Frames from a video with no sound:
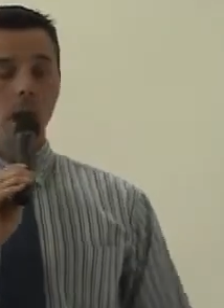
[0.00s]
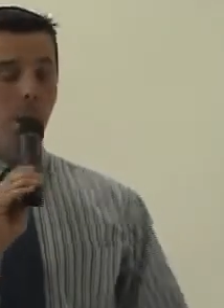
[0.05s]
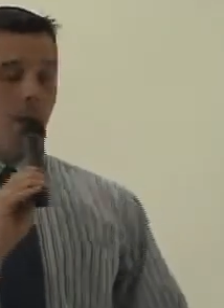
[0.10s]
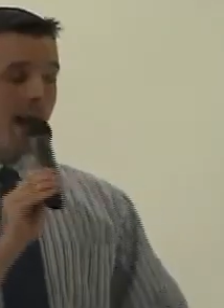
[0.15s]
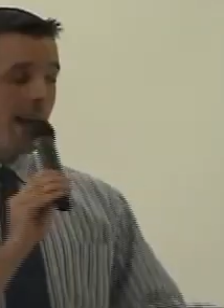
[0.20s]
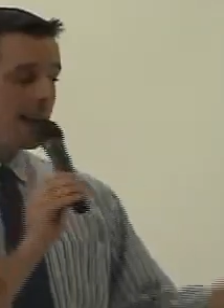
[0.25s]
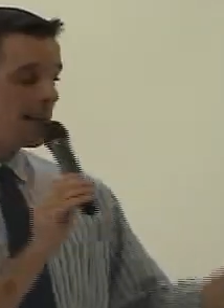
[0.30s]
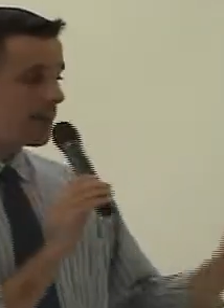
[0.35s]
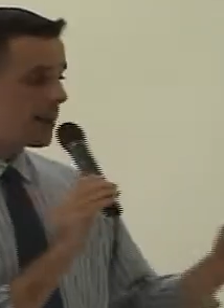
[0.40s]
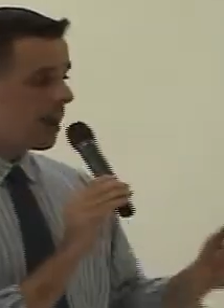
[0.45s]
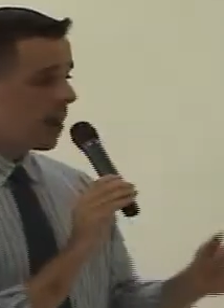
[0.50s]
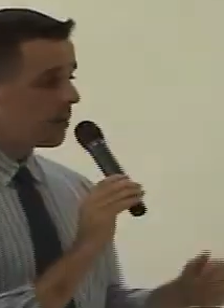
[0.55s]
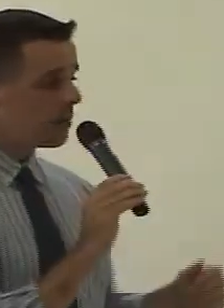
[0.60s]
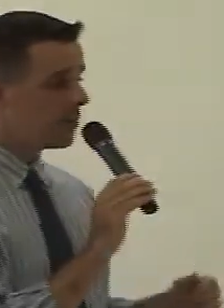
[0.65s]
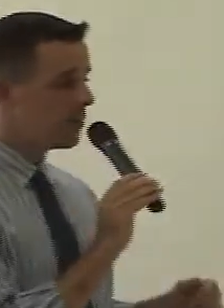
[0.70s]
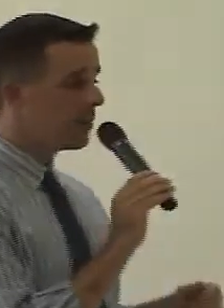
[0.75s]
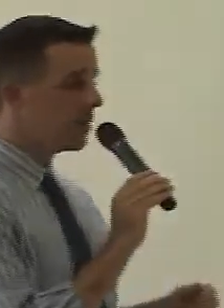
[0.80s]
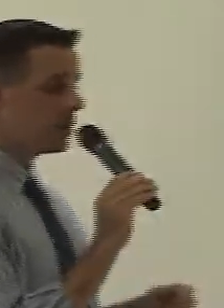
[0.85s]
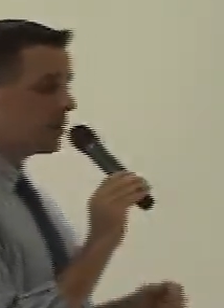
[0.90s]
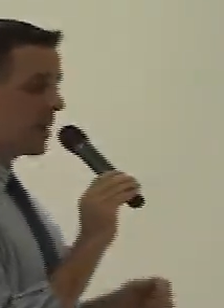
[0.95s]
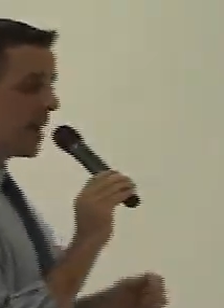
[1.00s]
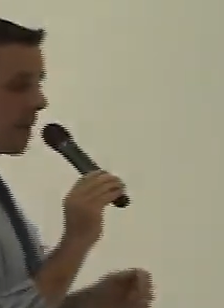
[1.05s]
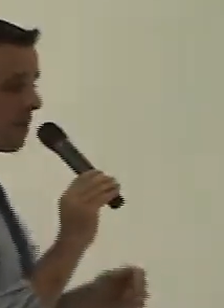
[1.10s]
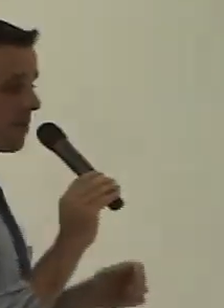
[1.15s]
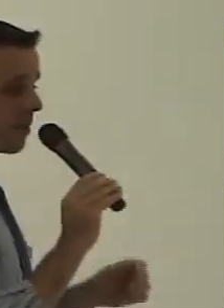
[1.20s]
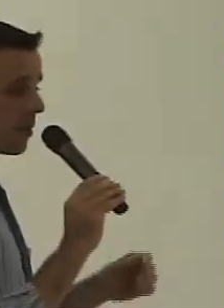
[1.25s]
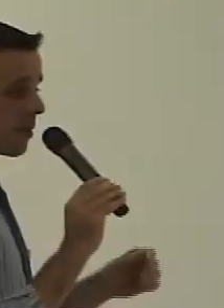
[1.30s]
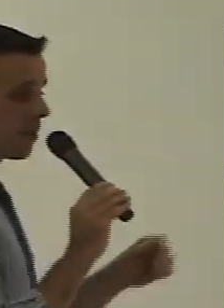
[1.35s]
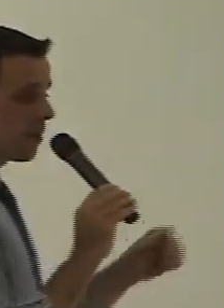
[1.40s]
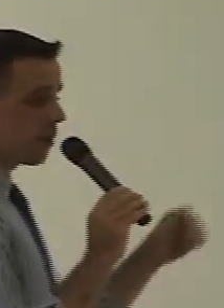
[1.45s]
Micah tells us in
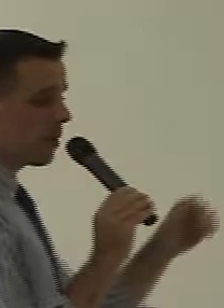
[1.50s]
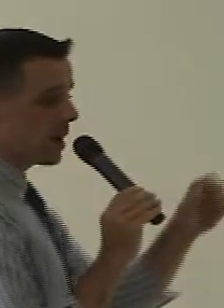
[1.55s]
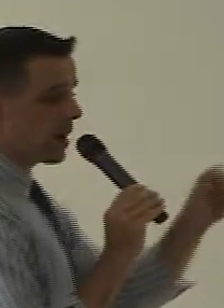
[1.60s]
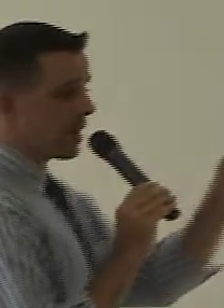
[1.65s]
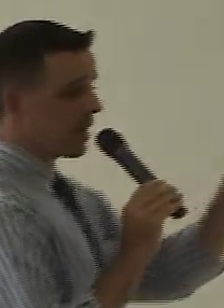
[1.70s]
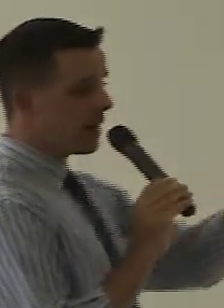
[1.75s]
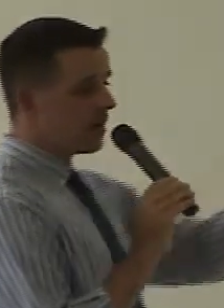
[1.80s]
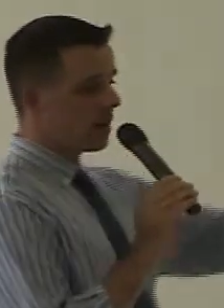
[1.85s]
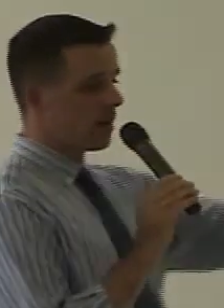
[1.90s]
chapter 3,